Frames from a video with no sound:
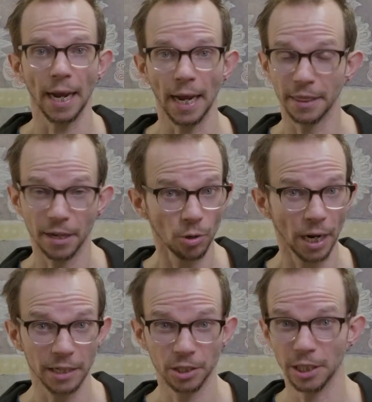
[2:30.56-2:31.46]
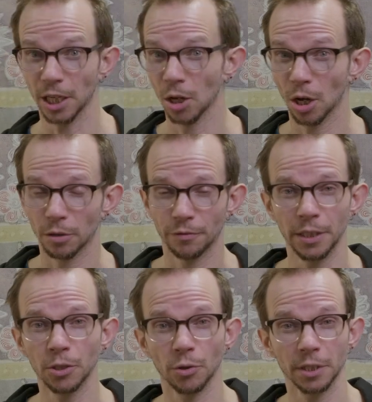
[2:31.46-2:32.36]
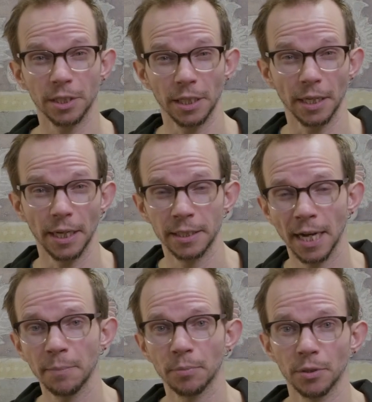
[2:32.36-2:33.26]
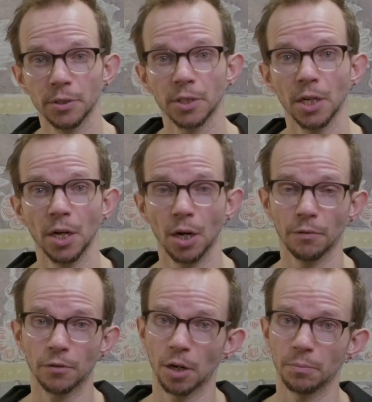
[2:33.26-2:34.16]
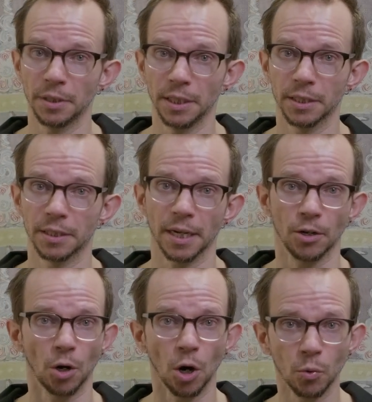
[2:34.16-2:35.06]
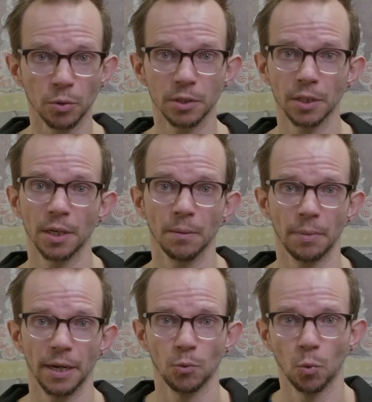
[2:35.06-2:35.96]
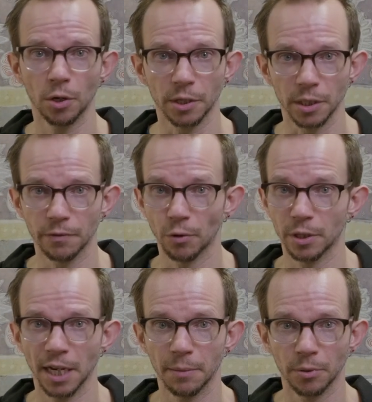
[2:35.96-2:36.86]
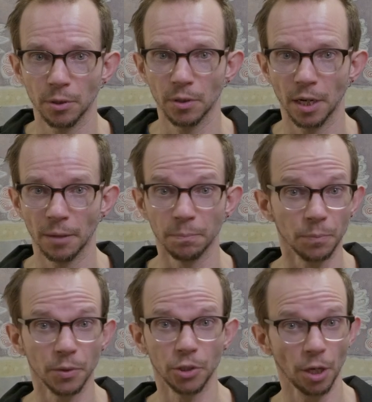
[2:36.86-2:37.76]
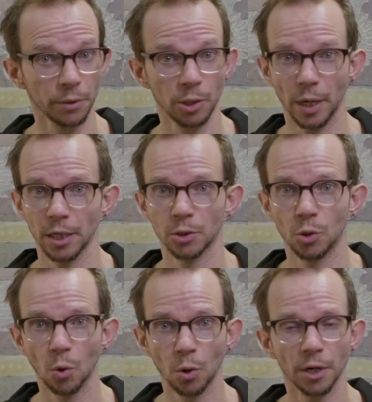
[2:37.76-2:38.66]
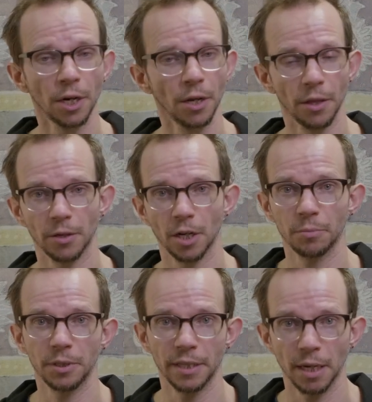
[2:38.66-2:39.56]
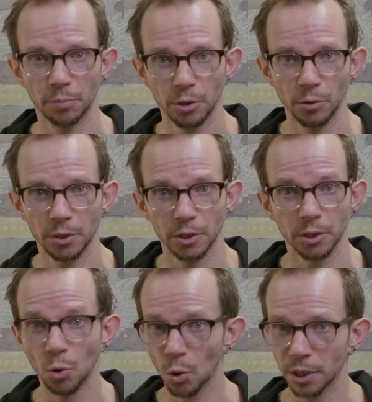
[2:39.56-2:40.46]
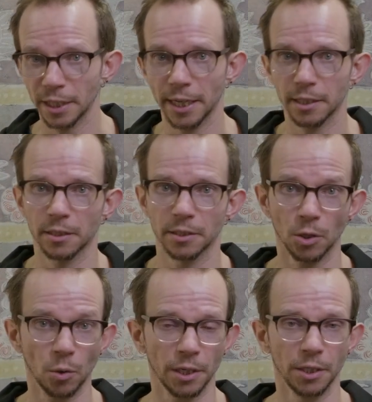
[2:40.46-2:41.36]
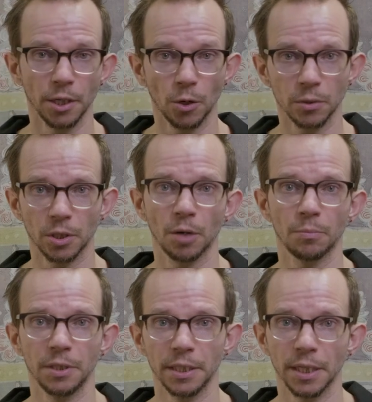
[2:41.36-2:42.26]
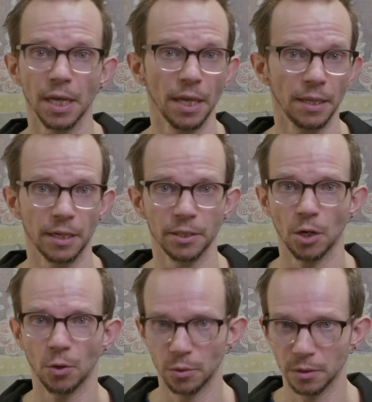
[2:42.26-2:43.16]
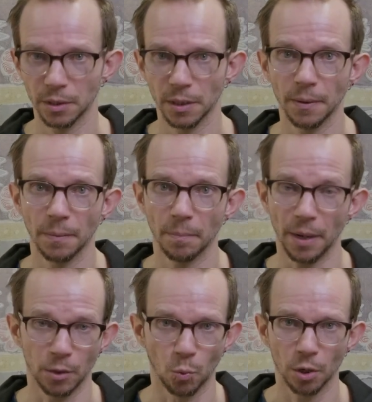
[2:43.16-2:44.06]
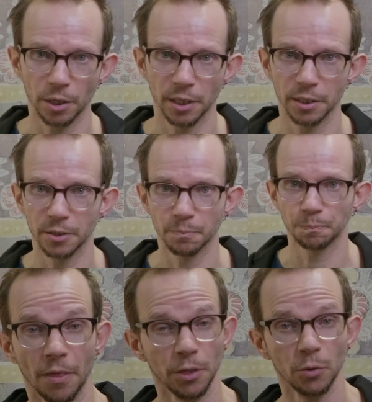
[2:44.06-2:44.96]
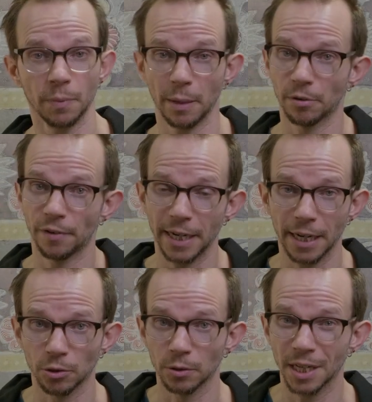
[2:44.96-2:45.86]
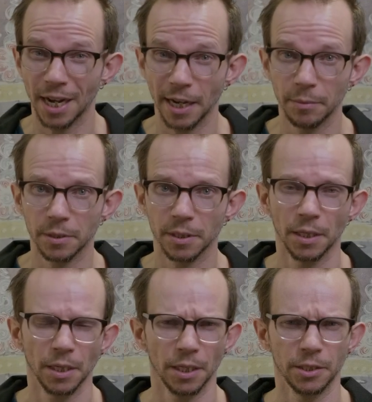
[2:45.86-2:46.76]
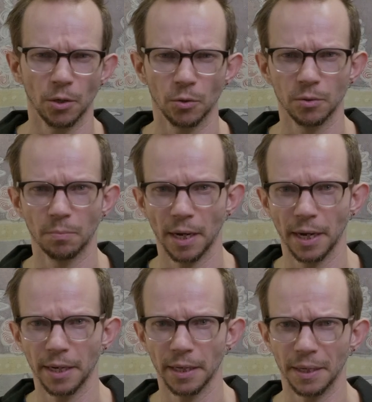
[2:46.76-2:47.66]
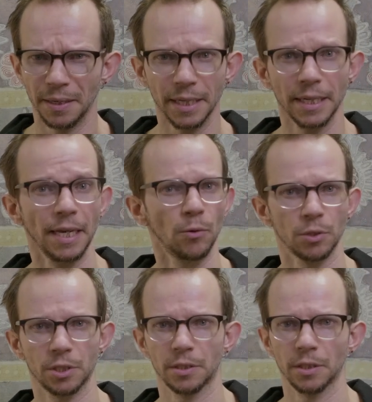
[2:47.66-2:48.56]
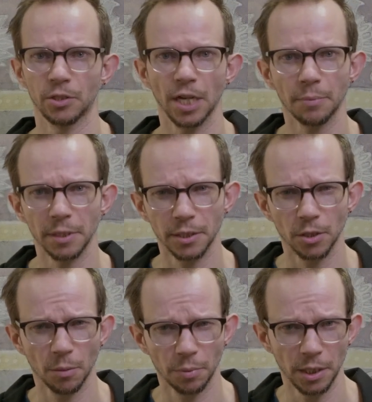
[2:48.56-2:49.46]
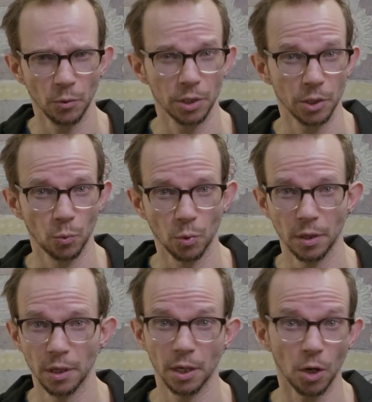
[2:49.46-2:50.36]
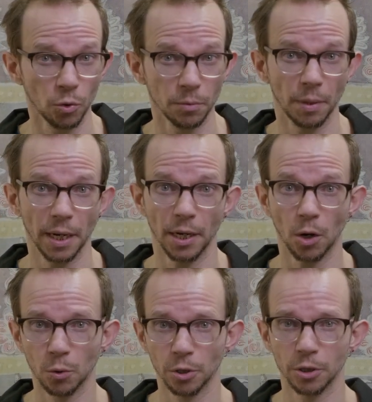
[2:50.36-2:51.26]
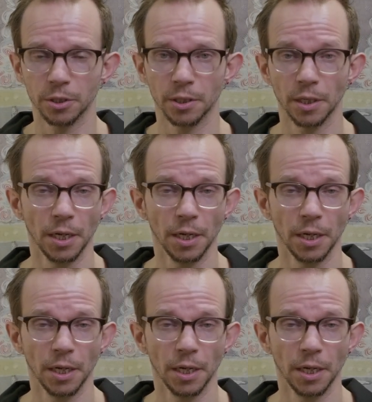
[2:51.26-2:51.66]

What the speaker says: And there are actually a lot of interesting examples of companies that are owned by the workers. For example, W.L. Gore, the company that produces Gore-Tex, is quite a known company that is owned by the workers. The newspaper Financial Times is owned by Nikkei, which is a Japanese company which is owned by owners.